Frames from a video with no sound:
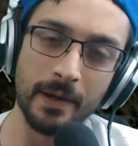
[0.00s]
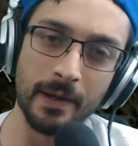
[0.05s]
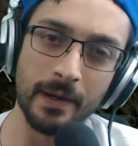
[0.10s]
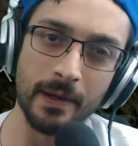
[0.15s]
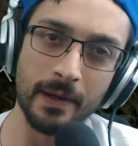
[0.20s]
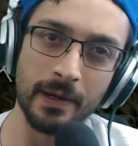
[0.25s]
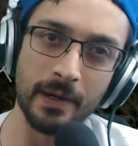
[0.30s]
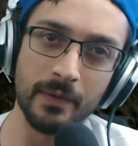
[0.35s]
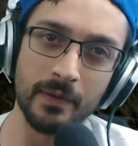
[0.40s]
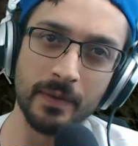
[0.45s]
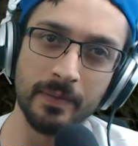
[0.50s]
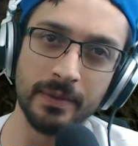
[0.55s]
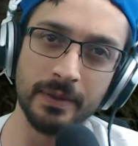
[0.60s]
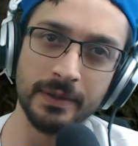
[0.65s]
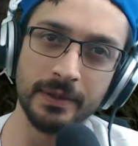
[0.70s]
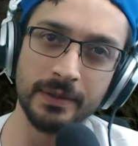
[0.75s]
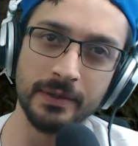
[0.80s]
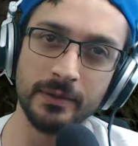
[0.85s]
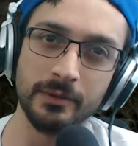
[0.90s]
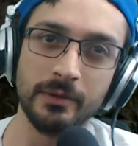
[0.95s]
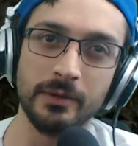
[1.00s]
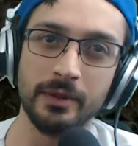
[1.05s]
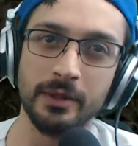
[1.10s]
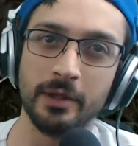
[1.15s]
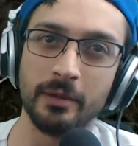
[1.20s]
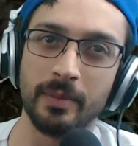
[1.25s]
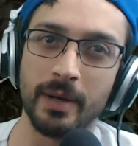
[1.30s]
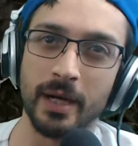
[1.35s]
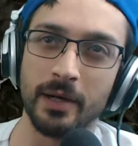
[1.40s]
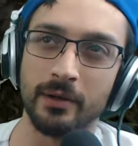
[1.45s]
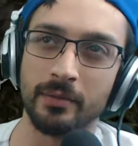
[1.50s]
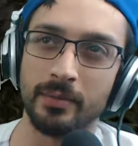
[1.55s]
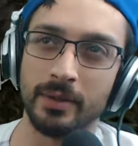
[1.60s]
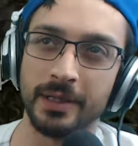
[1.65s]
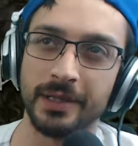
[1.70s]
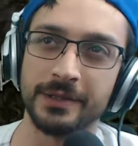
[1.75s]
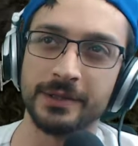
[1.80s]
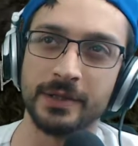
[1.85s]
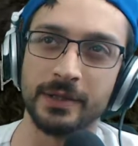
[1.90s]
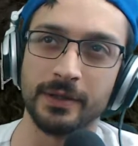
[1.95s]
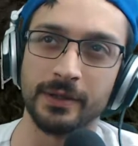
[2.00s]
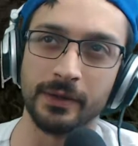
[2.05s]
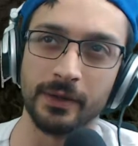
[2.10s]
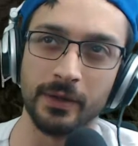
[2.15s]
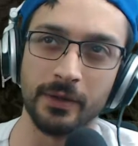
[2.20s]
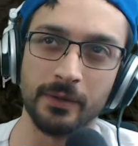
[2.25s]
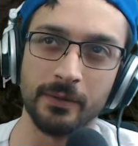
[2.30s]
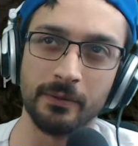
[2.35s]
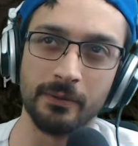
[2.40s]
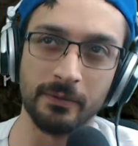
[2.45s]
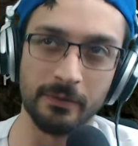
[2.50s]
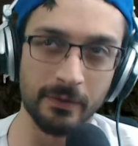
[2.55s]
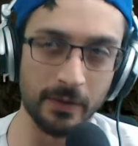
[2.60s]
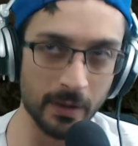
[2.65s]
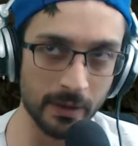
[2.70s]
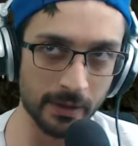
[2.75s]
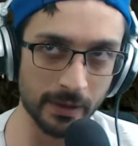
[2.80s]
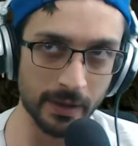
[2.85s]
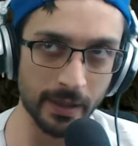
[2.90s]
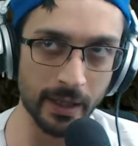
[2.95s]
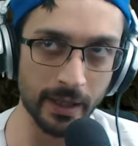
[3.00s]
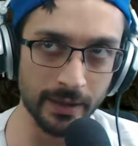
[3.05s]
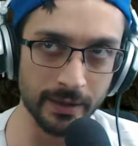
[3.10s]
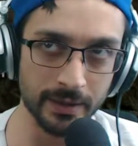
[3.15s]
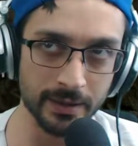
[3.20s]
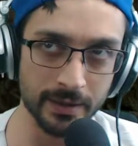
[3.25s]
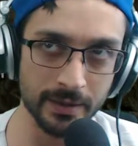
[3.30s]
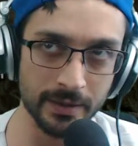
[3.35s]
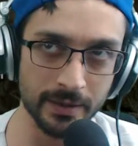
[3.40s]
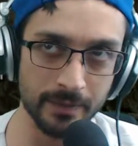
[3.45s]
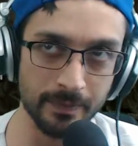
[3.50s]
are we building nuclear power plants along known fault lines?